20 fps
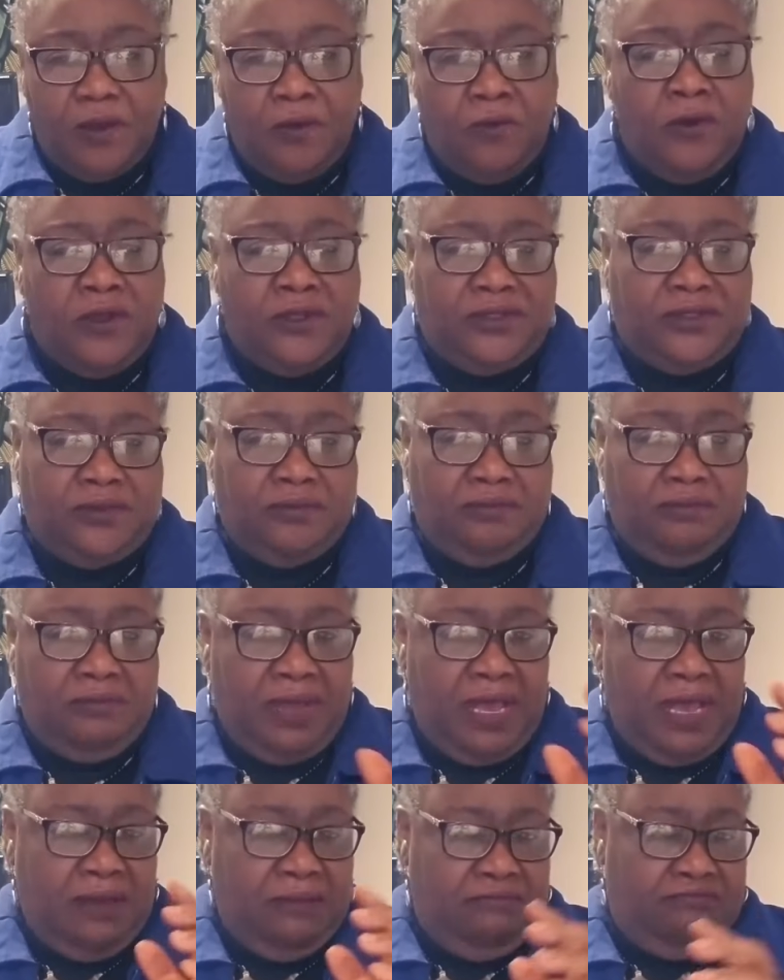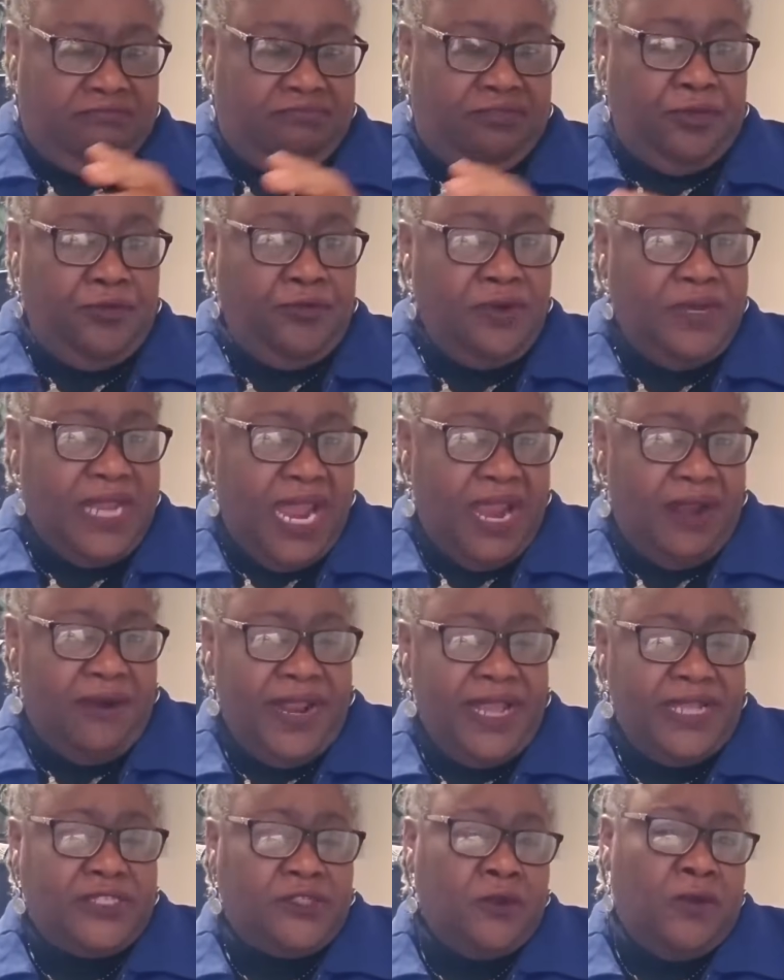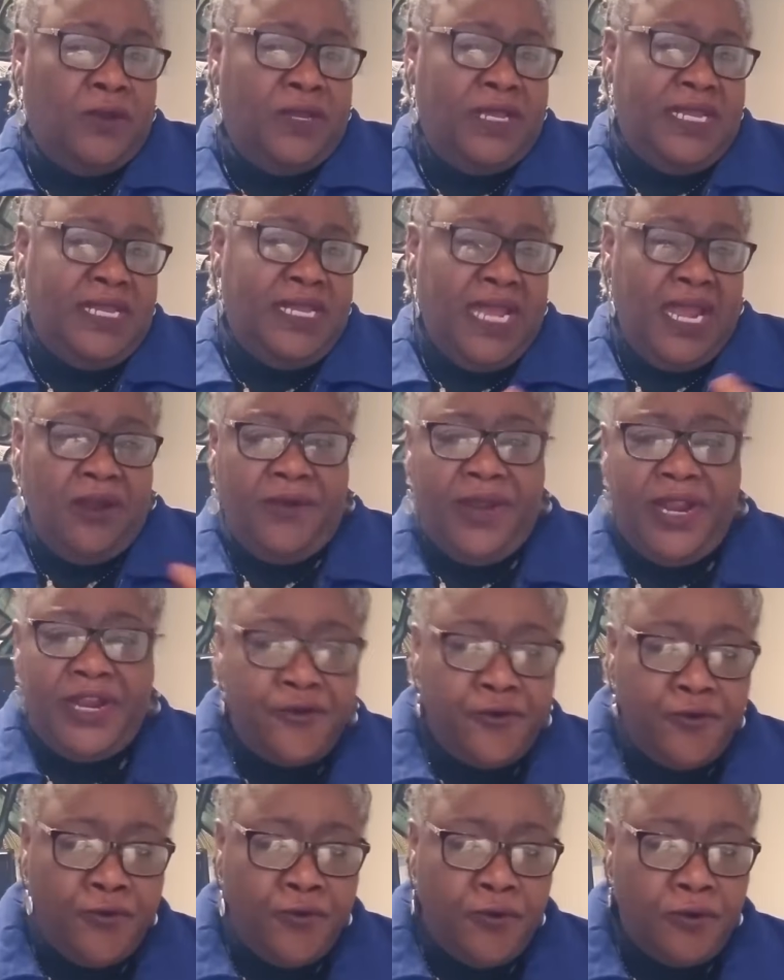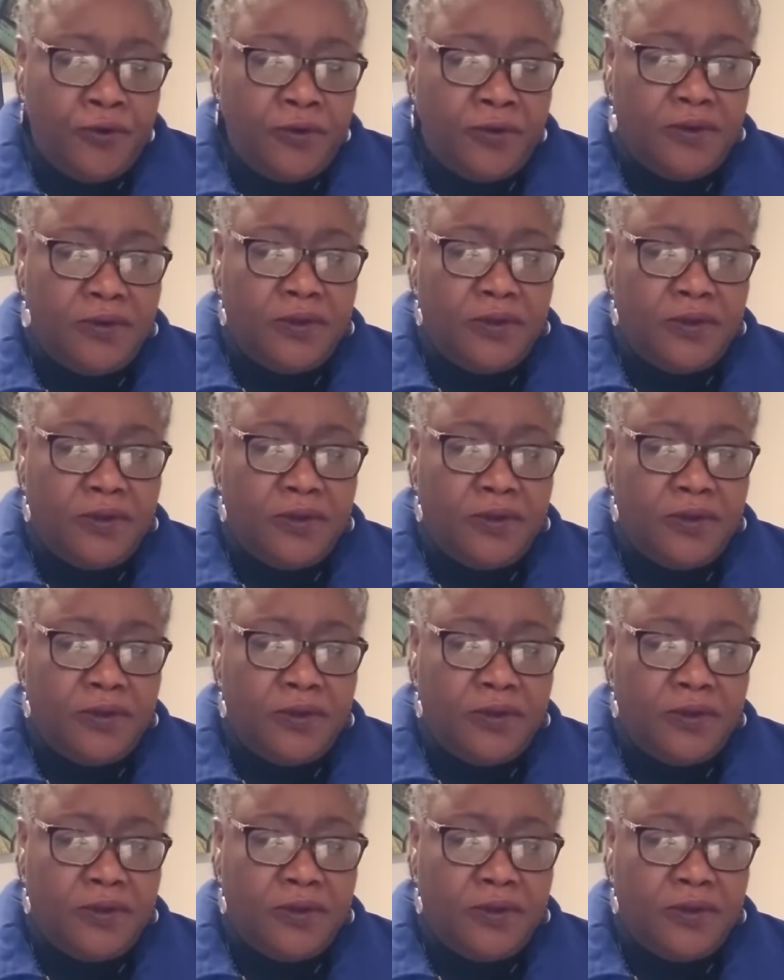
was through direct or indirect rule.